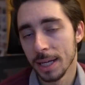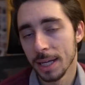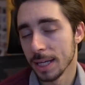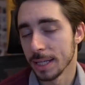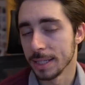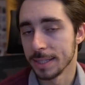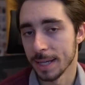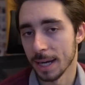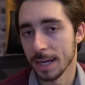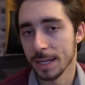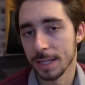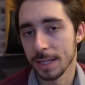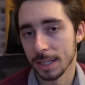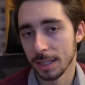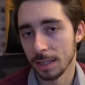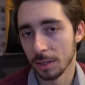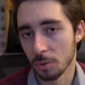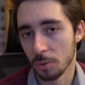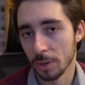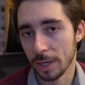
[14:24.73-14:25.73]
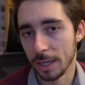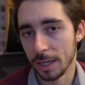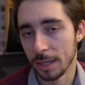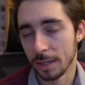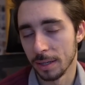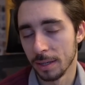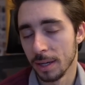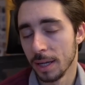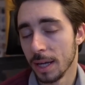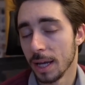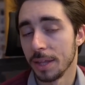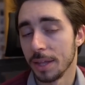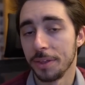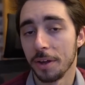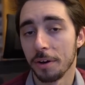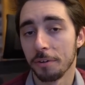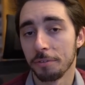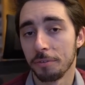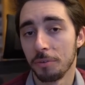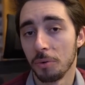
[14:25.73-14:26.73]
and tightening liquidity, and
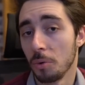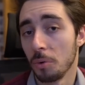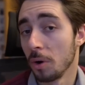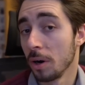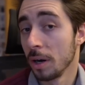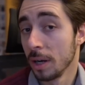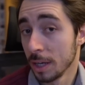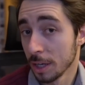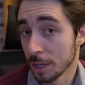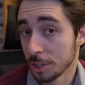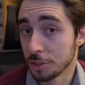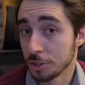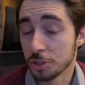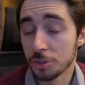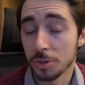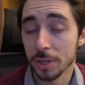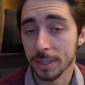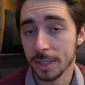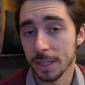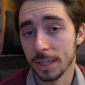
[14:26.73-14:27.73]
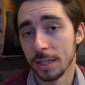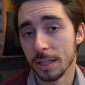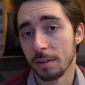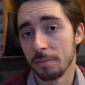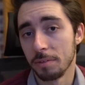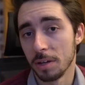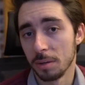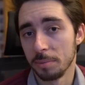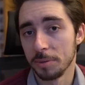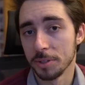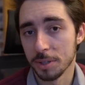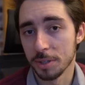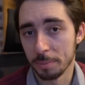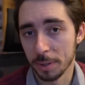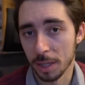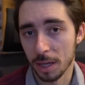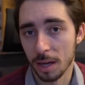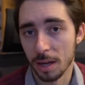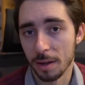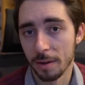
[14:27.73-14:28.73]
therefore constricting the available
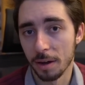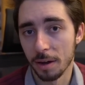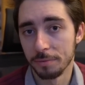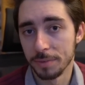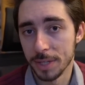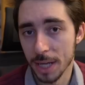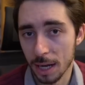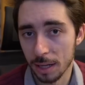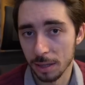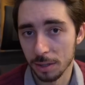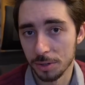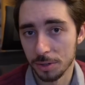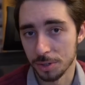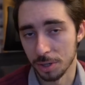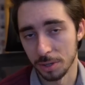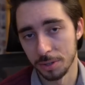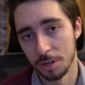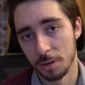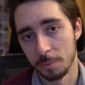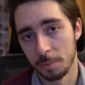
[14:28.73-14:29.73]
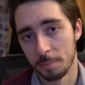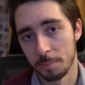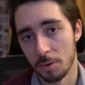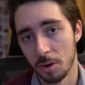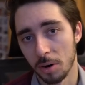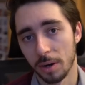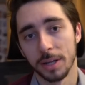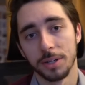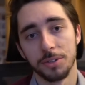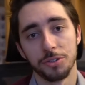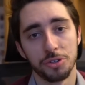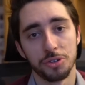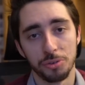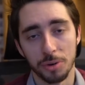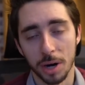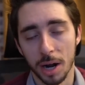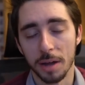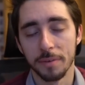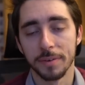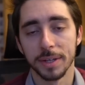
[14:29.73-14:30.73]
supply of dollars on the open market,
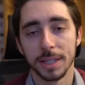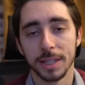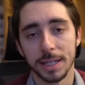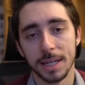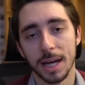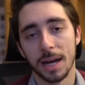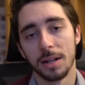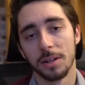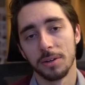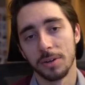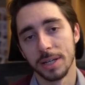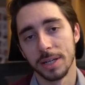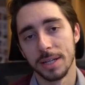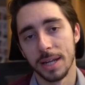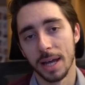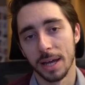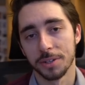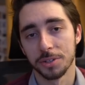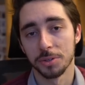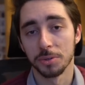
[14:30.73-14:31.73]
driving the dollar index or